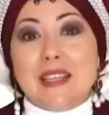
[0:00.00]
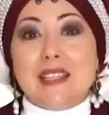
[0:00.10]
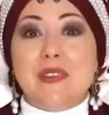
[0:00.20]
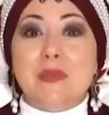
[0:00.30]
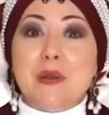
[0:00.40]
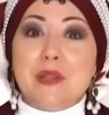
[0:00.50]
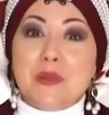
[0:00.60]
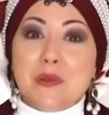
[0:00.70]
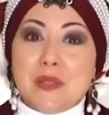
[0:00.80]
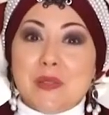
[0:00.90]
where you will
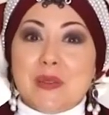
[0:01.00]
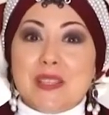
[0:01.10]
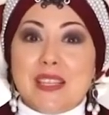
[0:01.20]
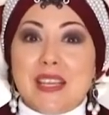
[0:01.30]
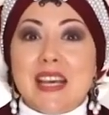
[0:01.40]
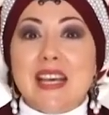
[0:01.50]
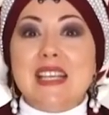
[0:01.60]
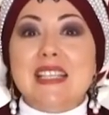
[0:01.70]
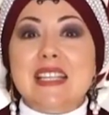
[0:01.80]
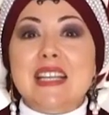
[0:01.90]
feel, or
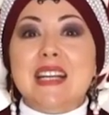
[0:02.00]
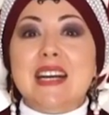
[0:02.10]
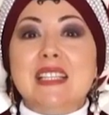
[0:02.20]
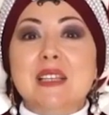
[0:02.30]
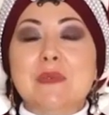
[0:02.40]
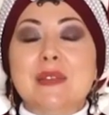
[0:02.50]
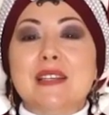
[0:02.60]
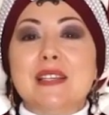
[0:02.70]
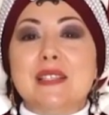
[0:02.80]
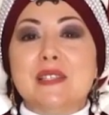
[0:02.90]
maybe slightly
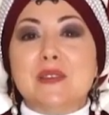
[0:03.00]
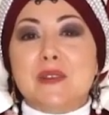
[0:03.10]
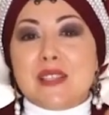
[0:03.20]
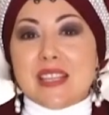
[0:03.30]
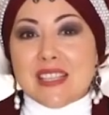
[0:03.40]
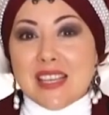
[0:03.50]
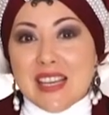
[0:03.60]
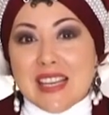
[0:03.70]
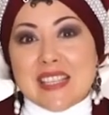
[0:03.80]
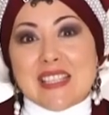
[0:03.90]
touch, the
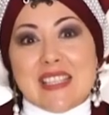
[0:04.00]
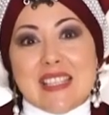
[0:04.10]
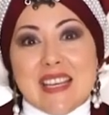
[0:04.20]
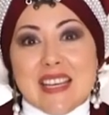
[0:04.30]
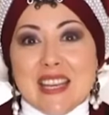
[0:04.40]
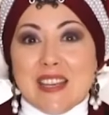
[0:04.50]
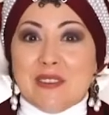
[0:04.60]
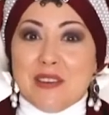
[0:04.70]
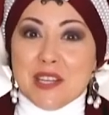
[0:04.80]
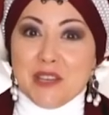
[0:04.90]
energy of your
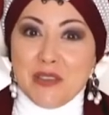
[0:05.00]
anome.